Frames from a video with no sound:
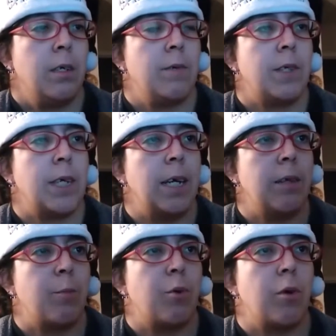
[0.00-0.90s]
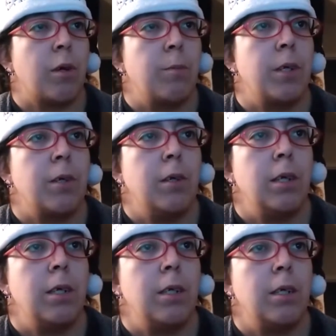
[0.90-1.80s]
Let me see, I have the program here.
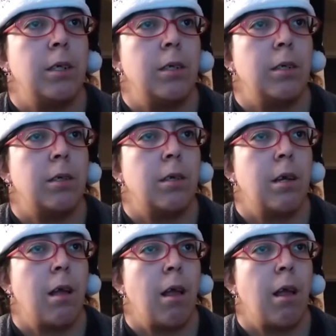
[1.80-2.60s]
It is